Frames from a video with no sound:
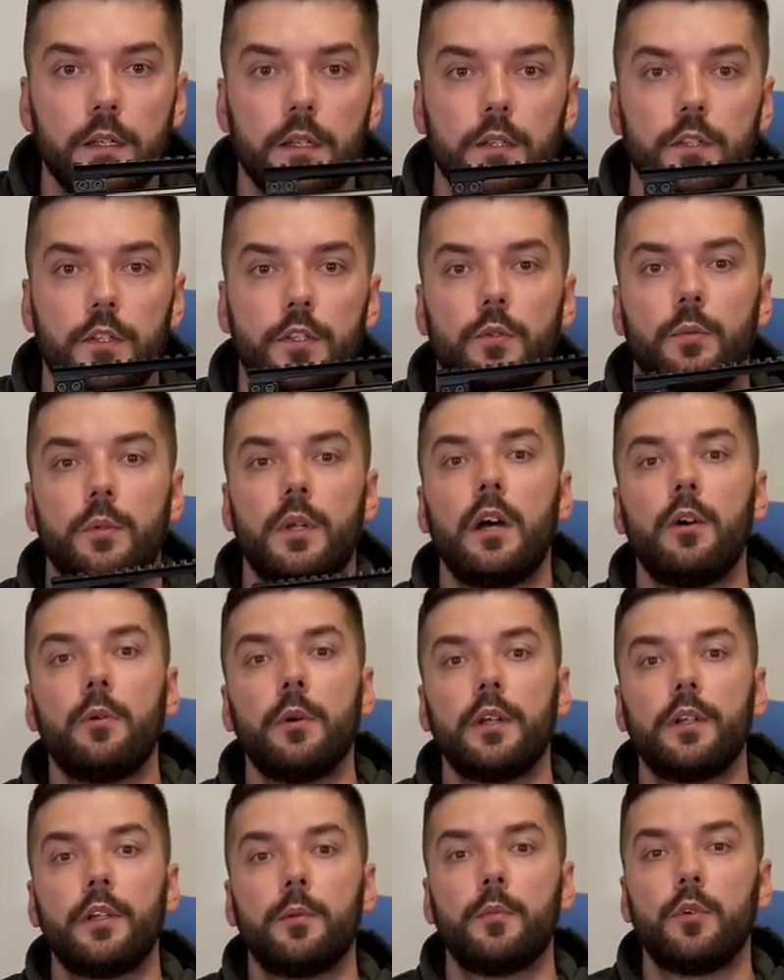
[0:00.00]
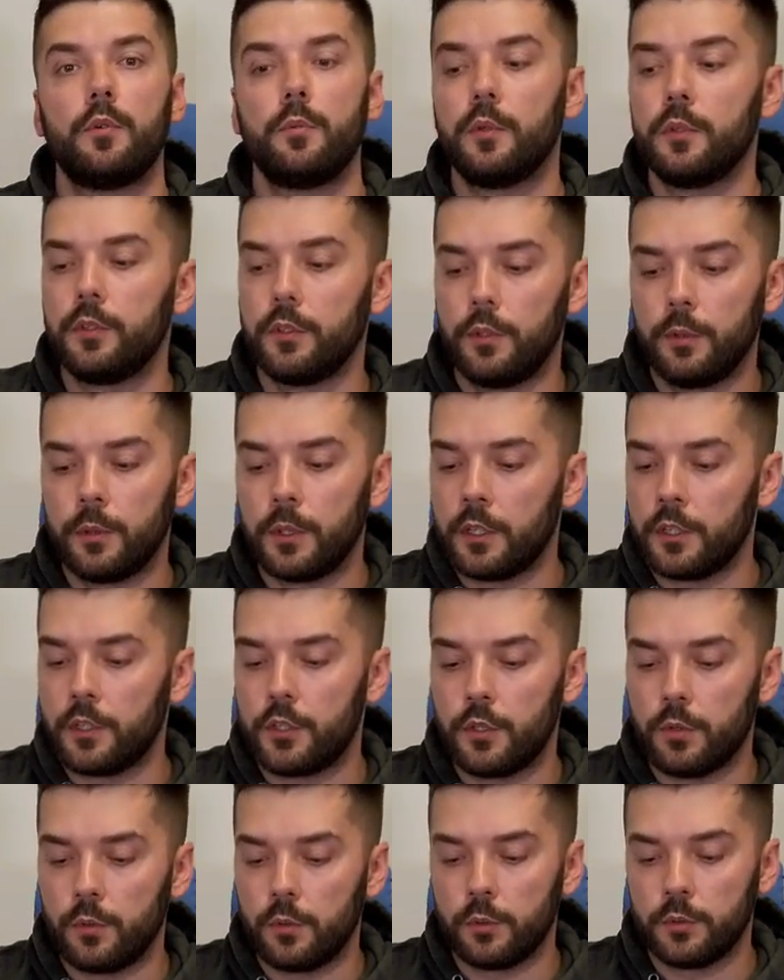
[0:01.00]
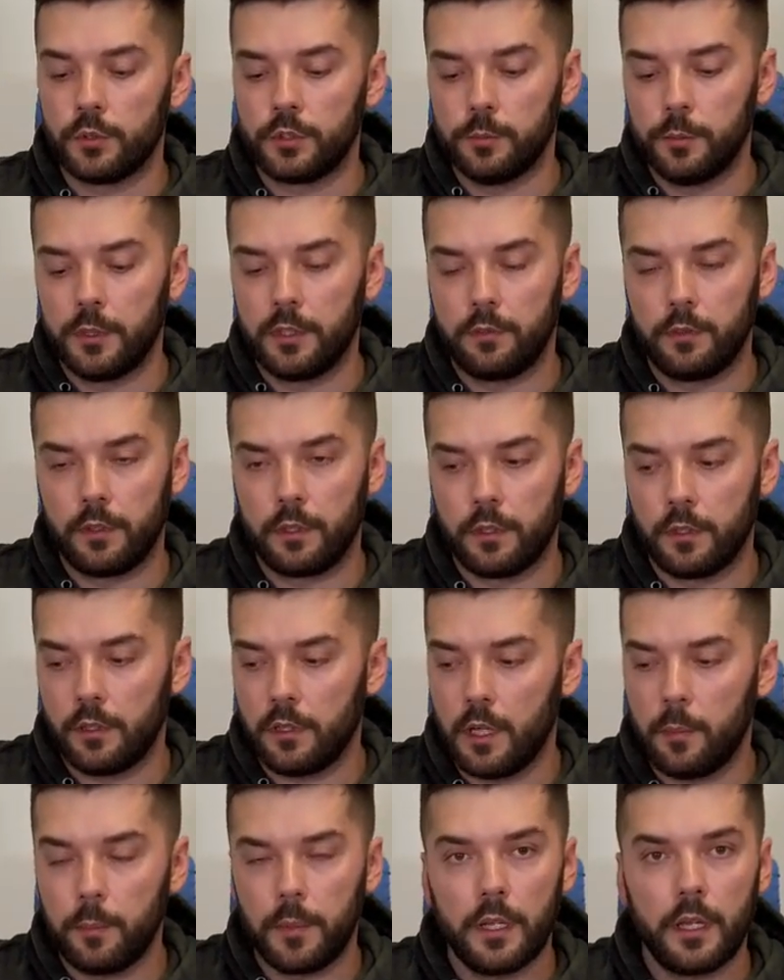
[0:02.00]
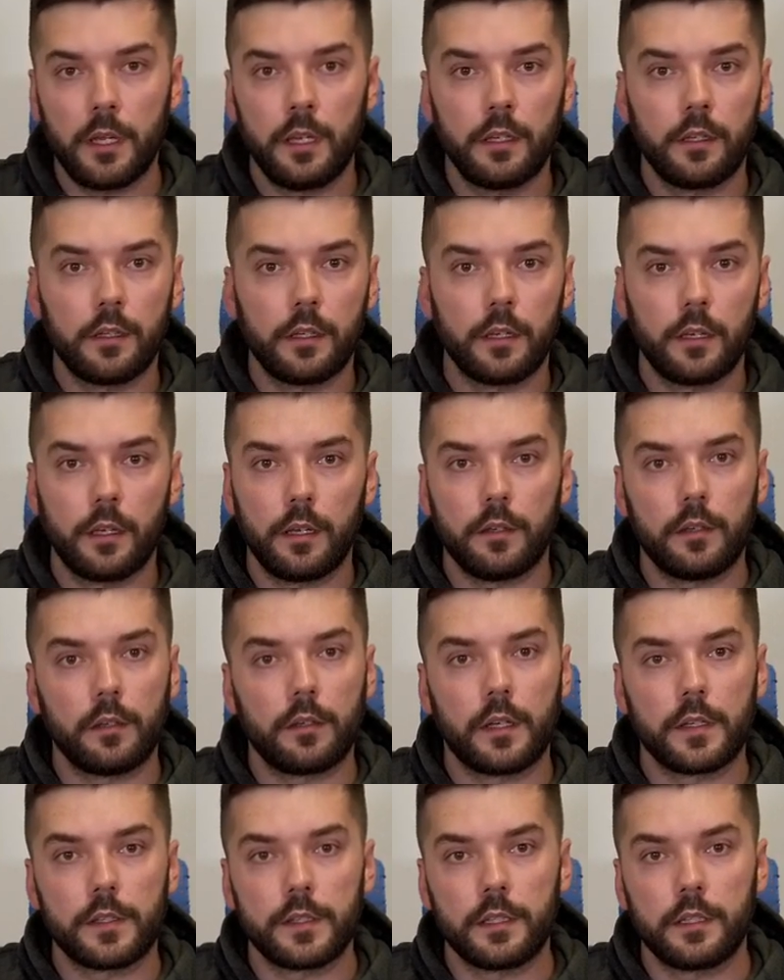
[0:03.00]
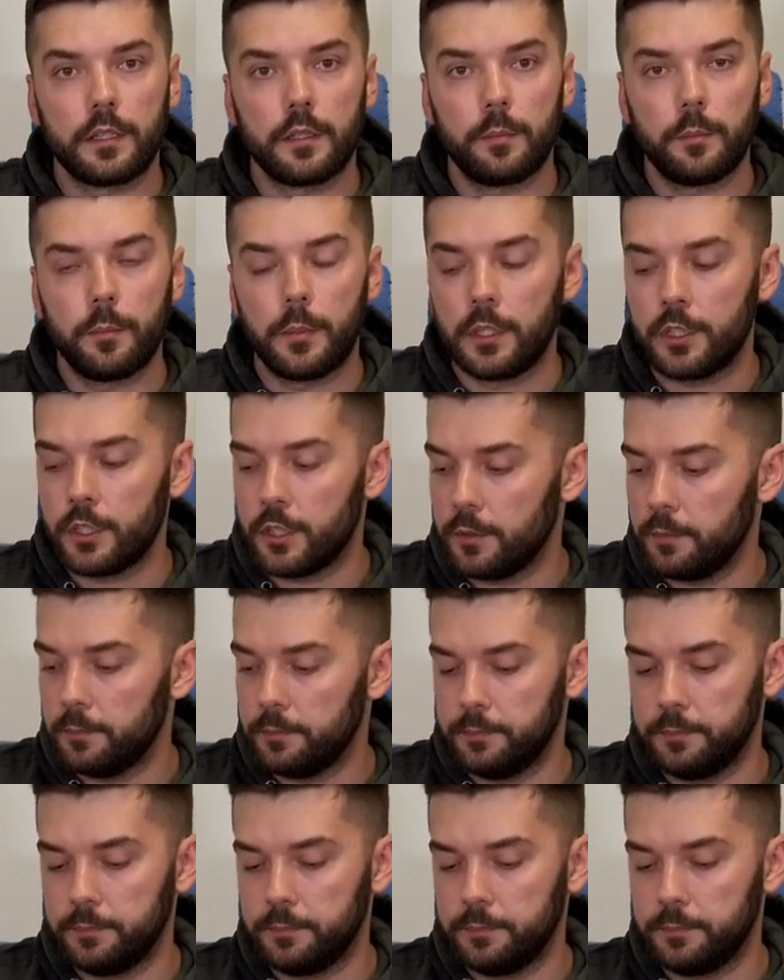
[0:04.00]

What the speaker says: So now at the moment you can choose between laminate and the classic beech.